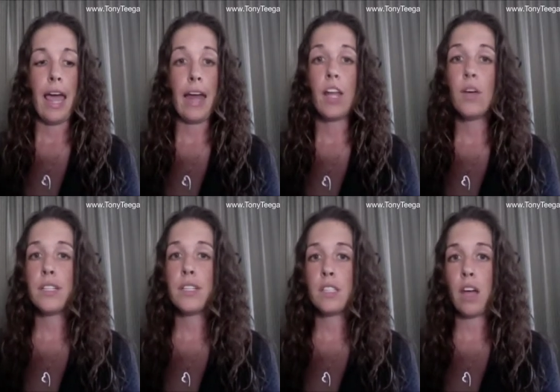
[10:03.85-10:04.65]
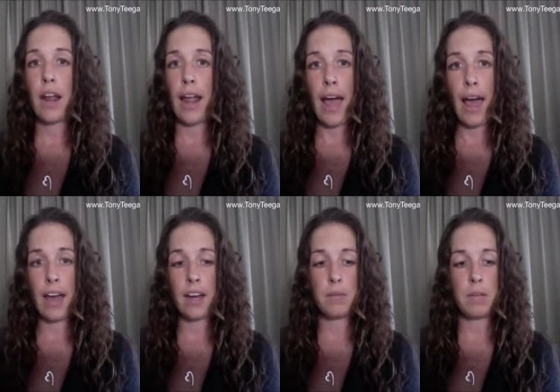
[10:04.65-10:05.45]
And I always thought I
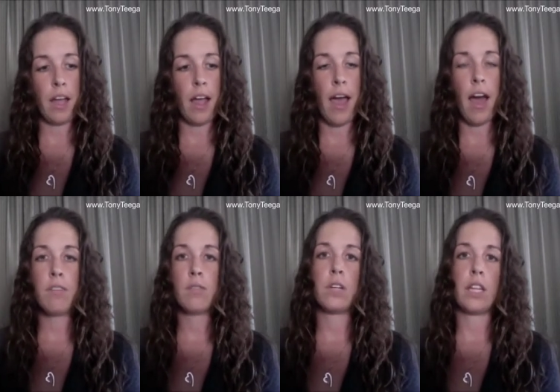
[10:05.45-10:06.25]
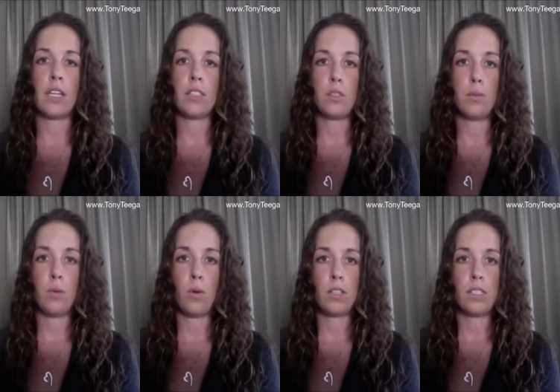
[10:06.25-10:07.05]
had. I mean, I have a really good support